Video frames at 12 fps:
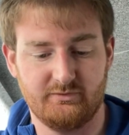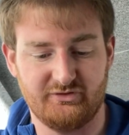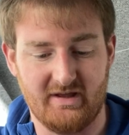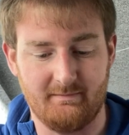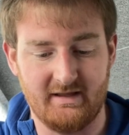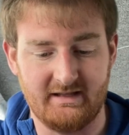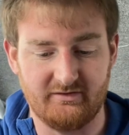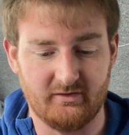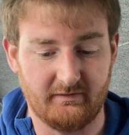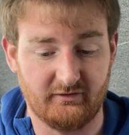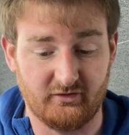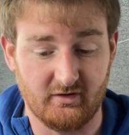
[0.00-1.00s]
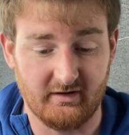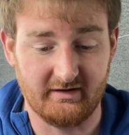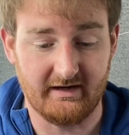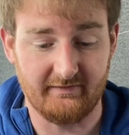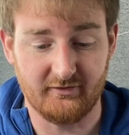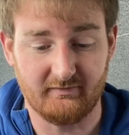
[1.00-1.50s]
That means that we've just got to
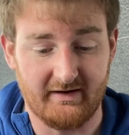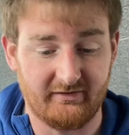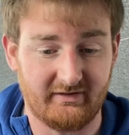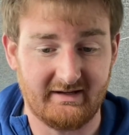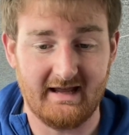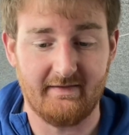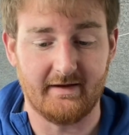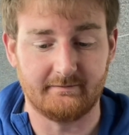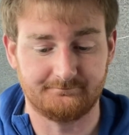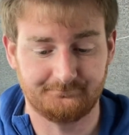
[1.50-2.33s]
connect the rest together.